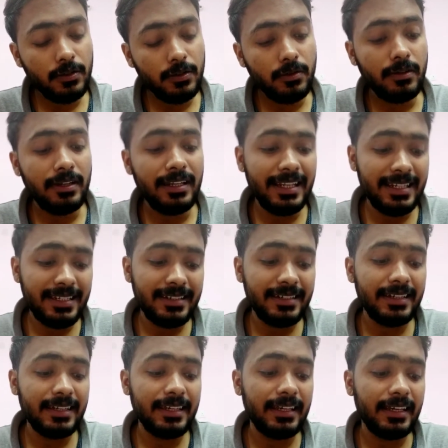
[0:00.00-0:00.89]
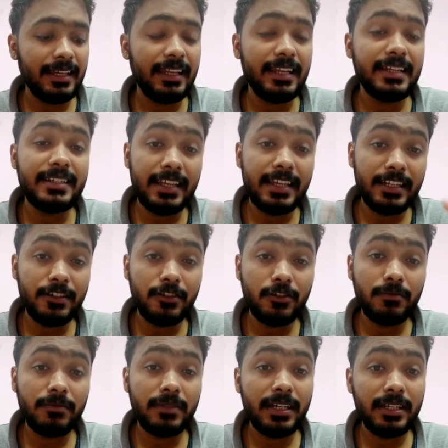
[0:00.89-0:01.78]
so let's
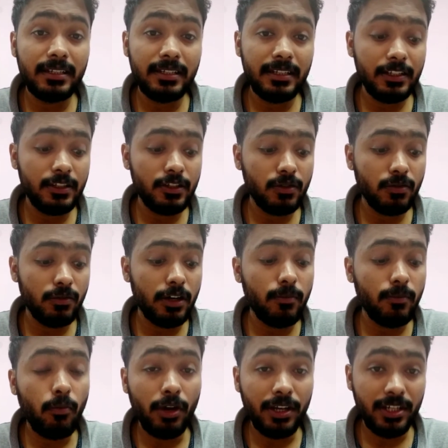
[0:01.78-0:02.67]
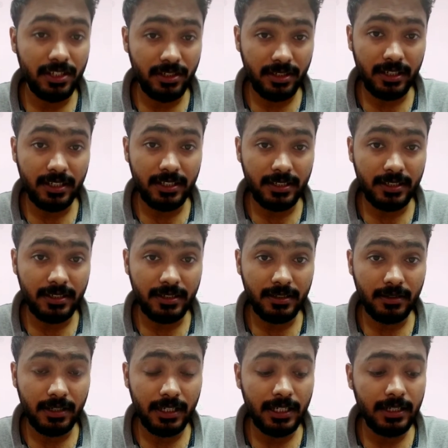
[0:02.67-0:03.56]
assume that these two are point
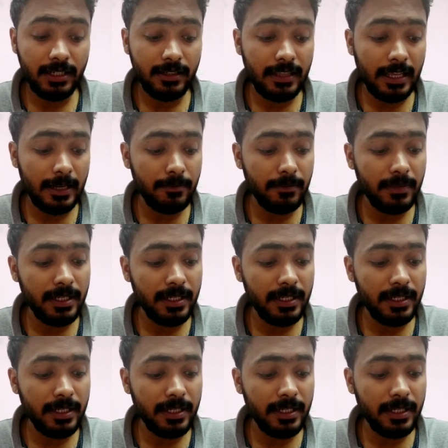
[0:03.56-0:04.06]
charges, right?